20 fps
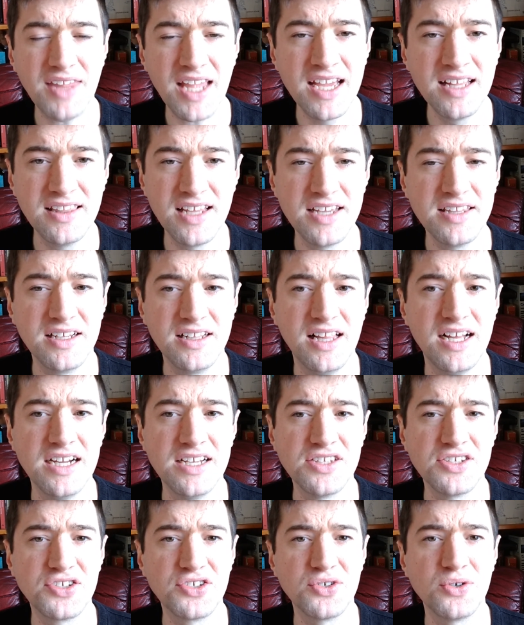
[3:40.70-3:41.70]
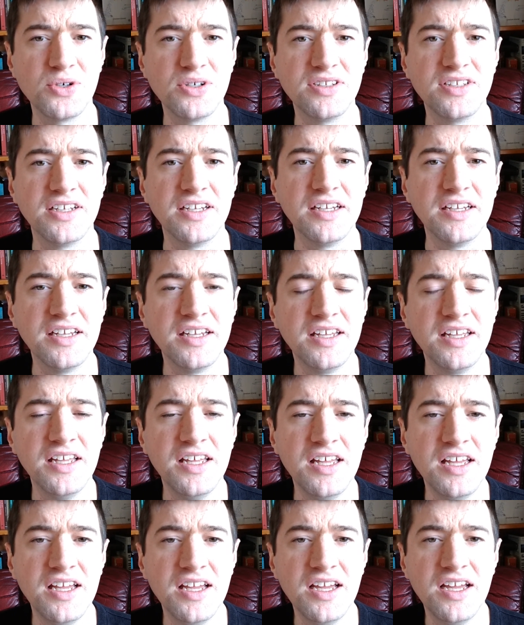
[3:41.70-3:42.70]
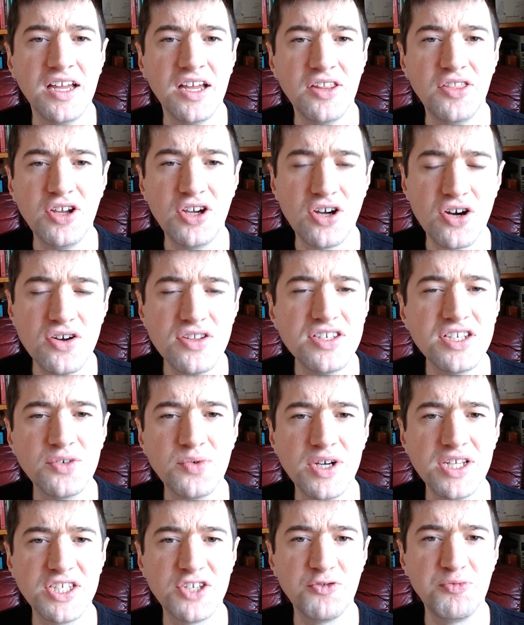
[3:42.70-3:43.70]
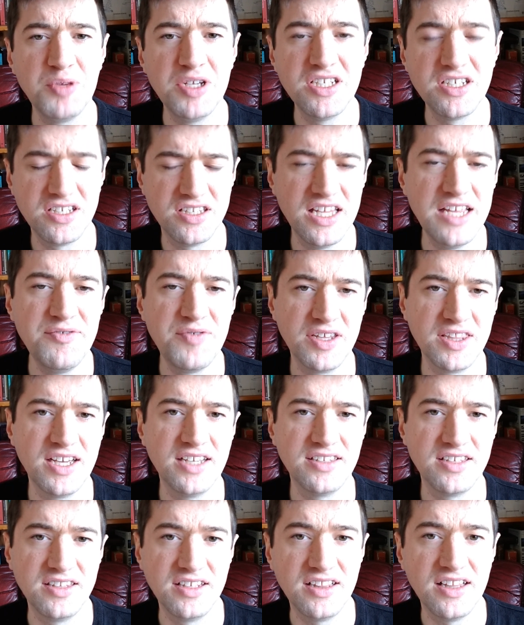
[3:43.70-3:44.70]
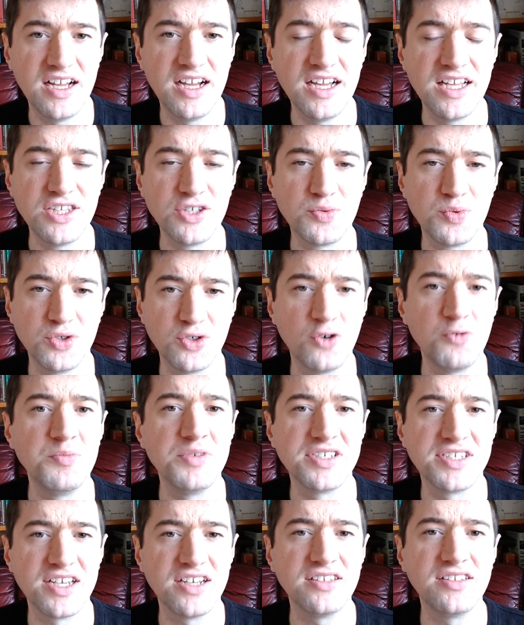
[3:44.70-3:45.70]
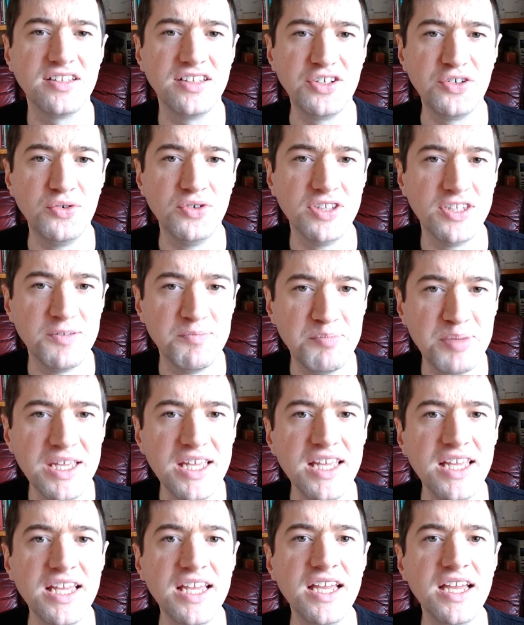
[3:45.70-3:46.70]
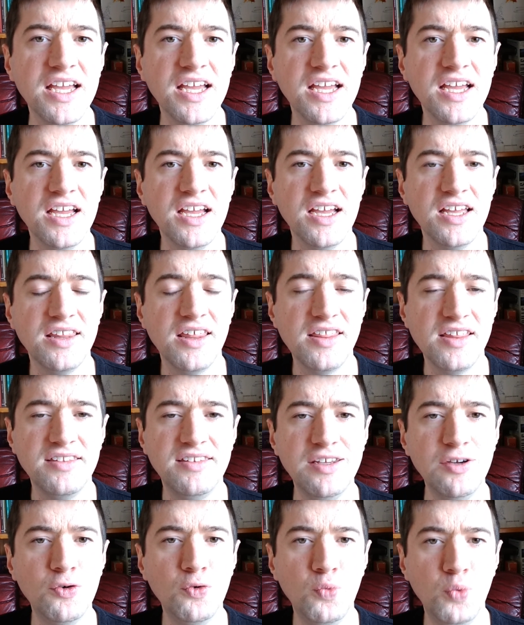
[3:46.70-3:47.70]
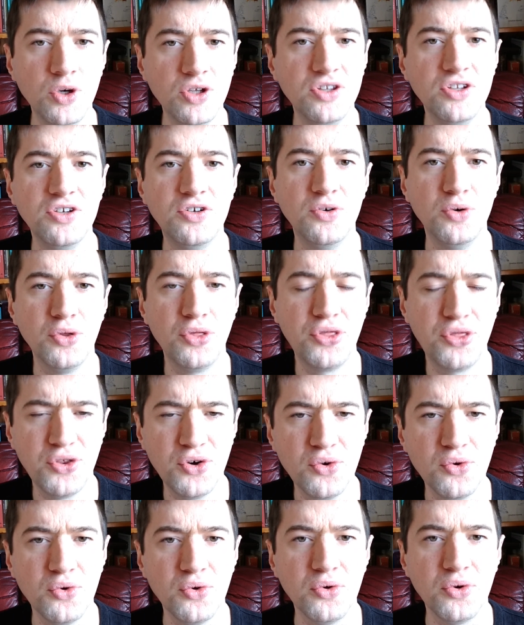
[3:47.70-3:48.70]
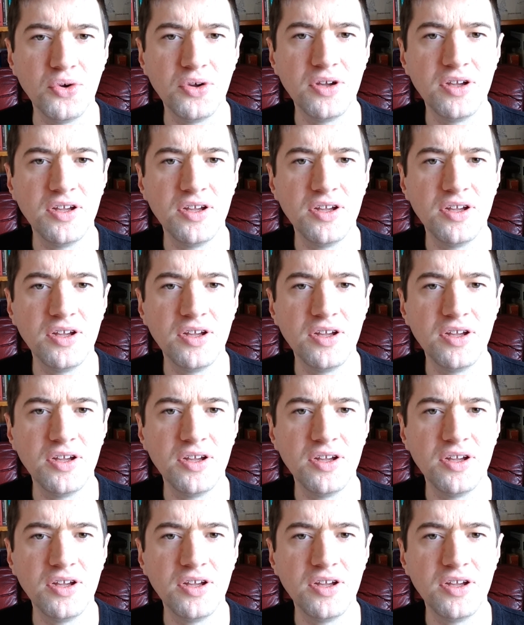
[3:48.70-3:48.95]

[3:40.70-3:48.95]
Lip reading: I'd let the client sort it. The consequence of me just leaving that to the clients was almost certainly going to be that the deal wouldn't go through.